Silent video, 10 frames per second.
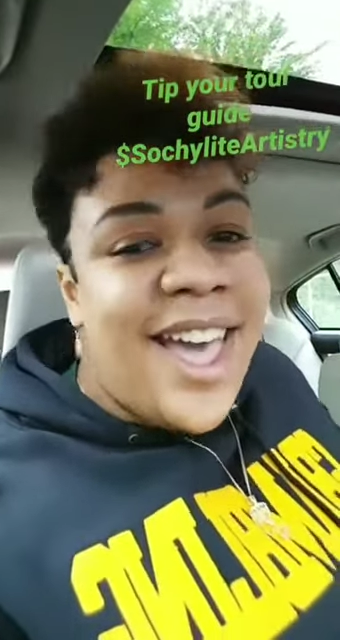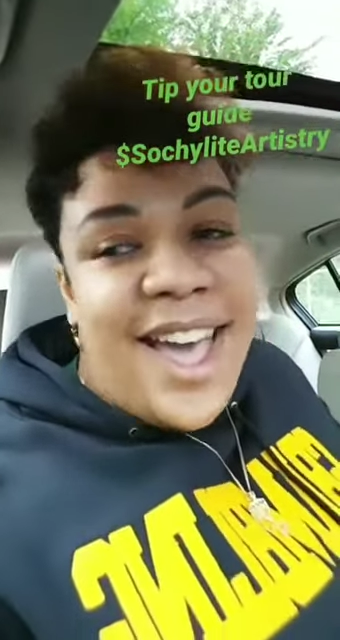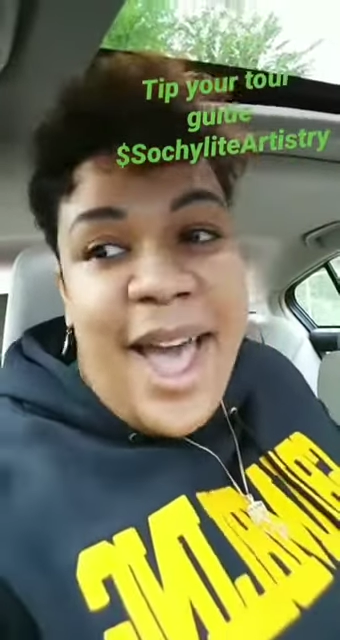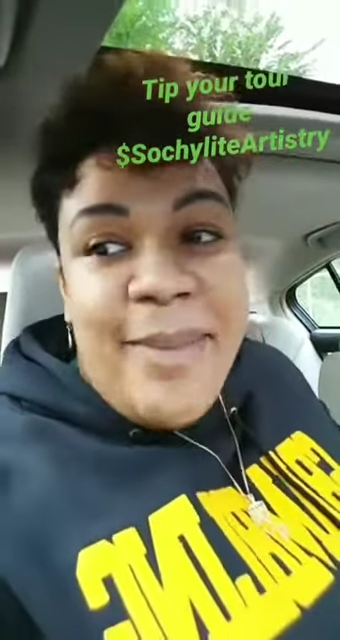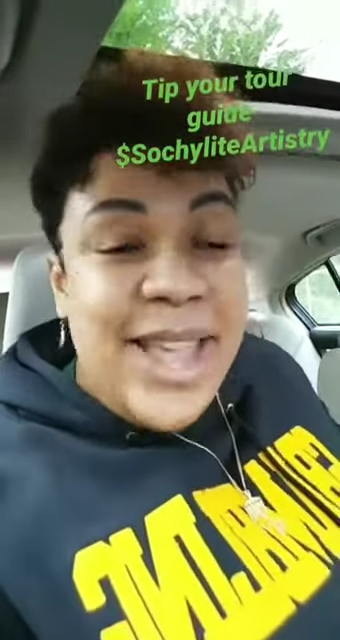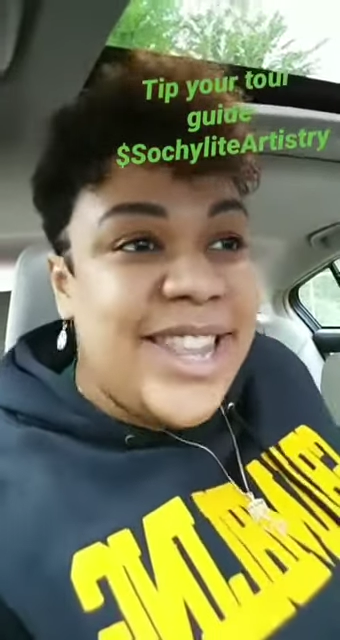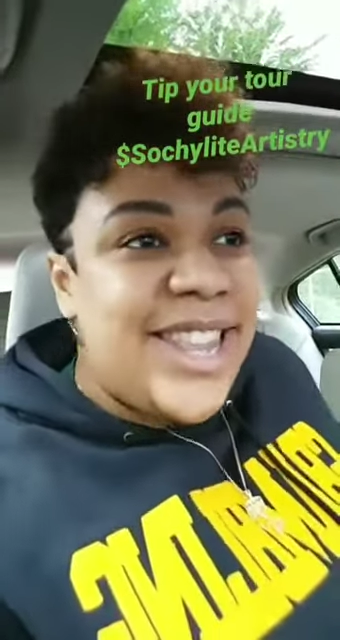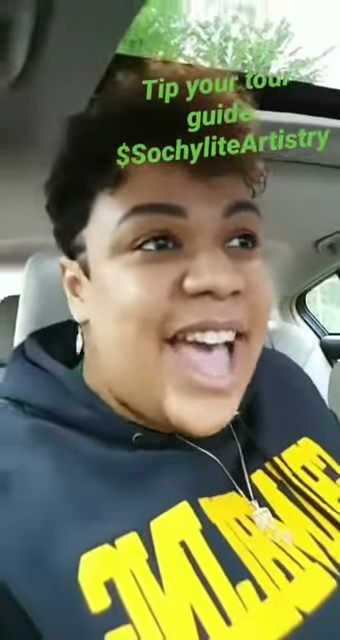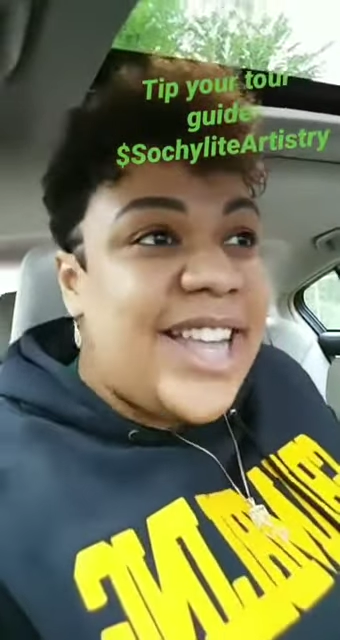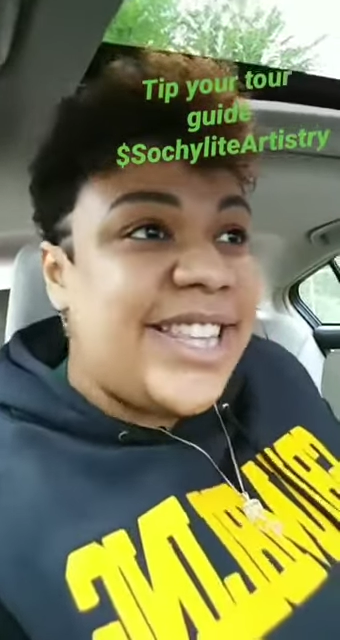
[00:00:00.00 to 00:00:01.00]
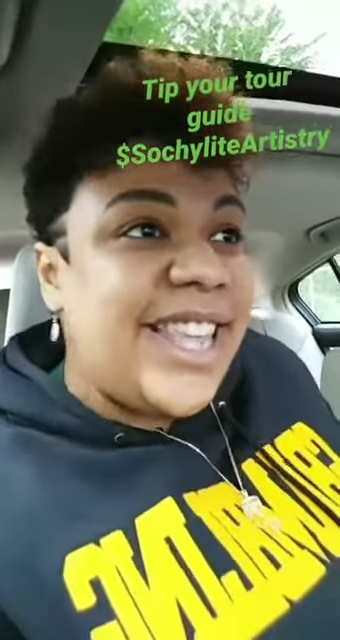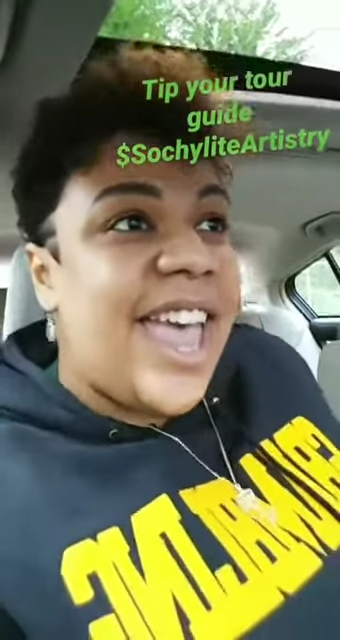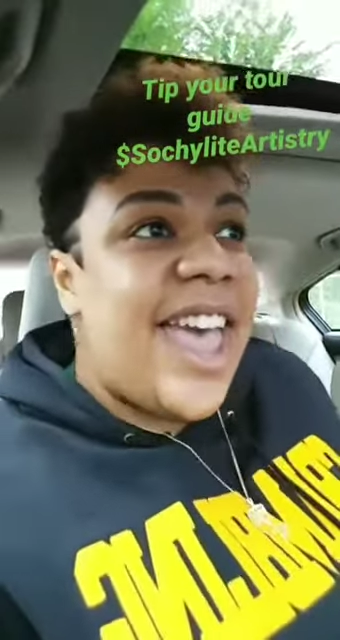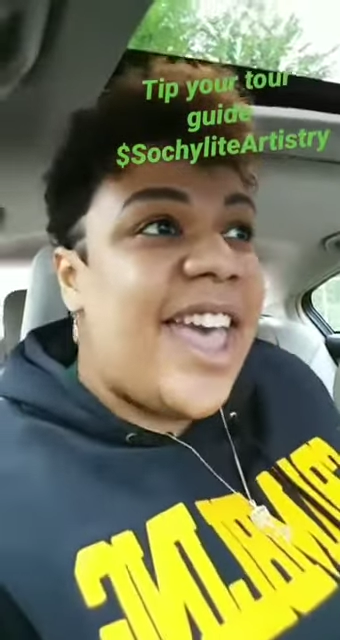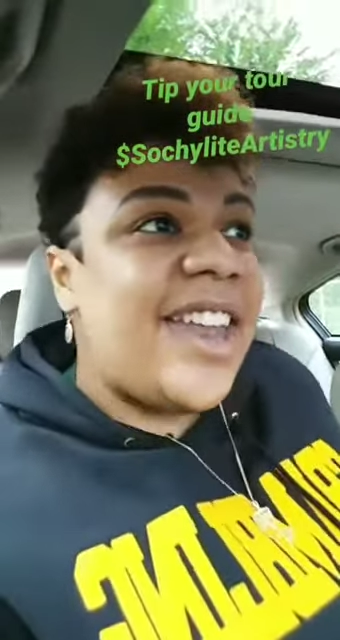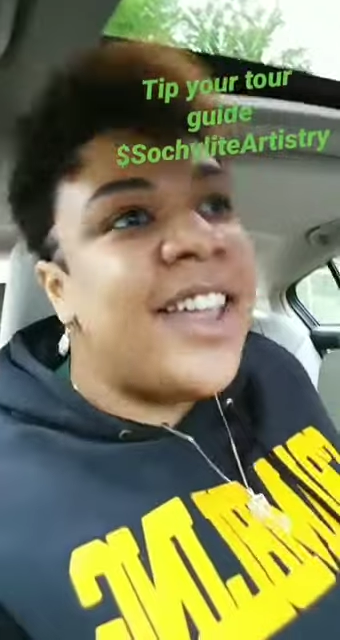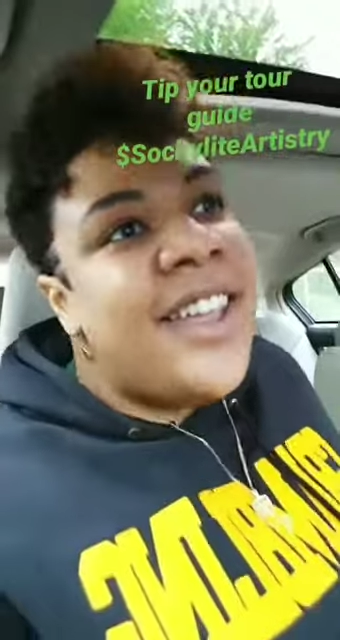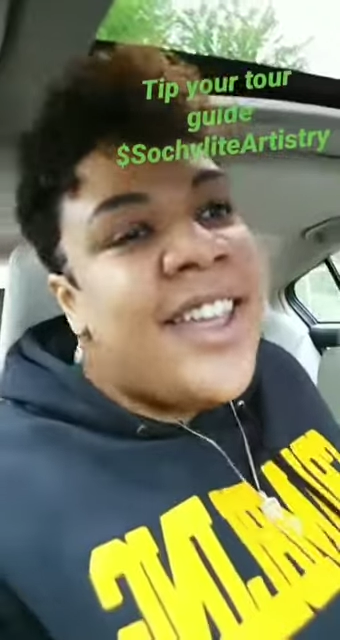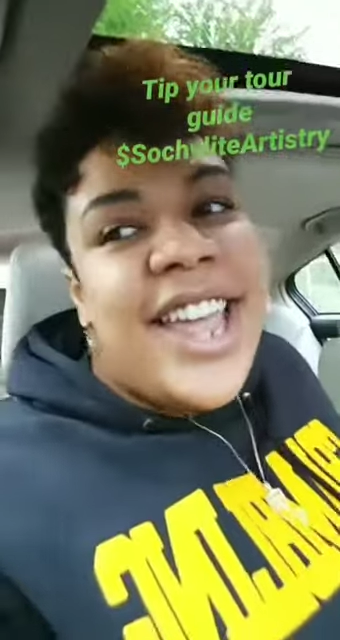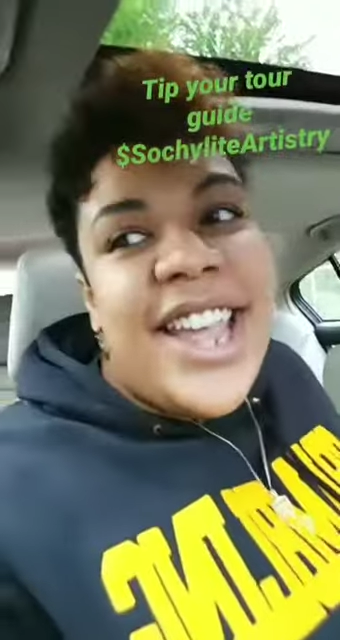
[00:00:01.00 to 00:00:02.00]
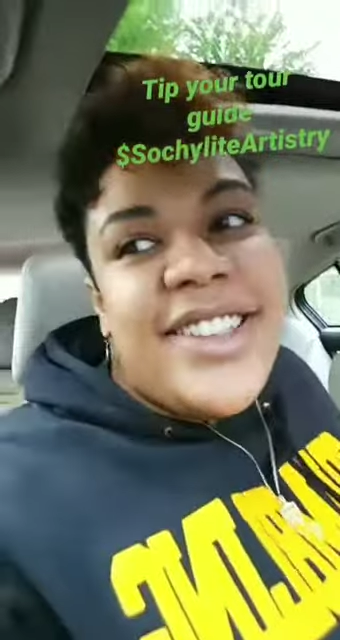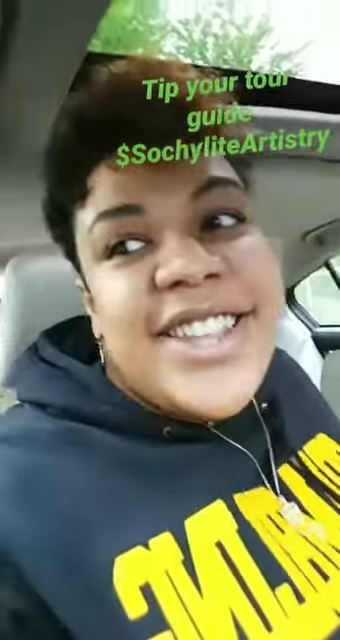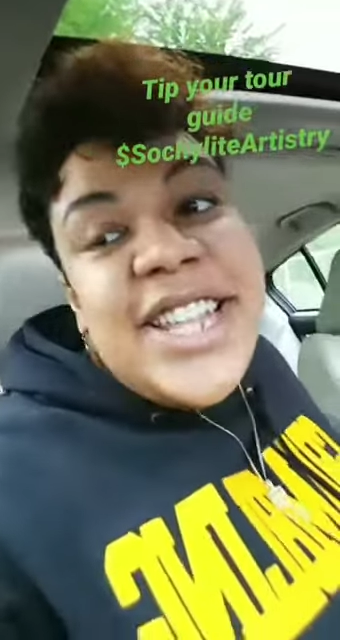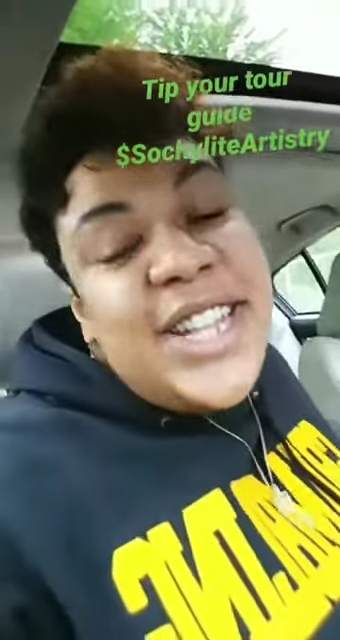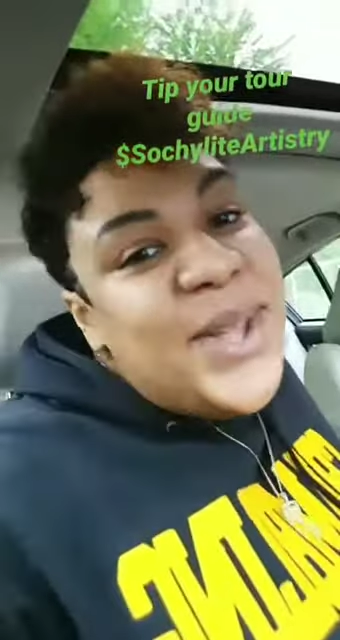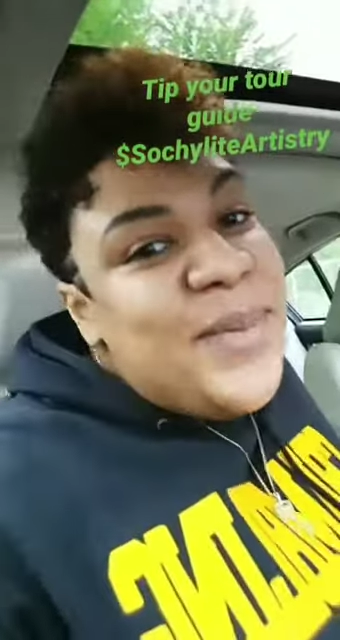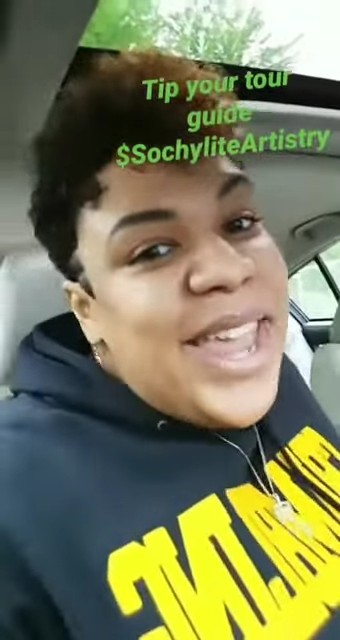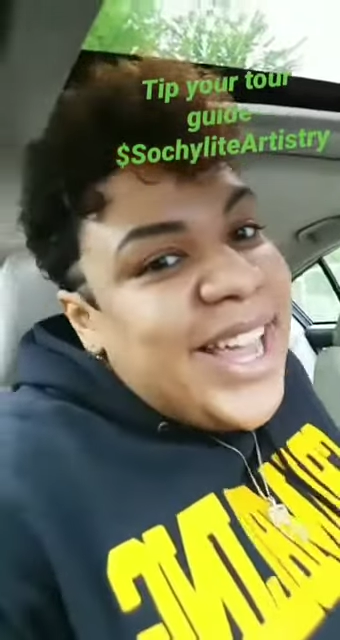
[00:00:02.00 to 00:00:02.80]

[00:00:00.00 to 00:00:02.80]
I'm excited. It's just gloomy and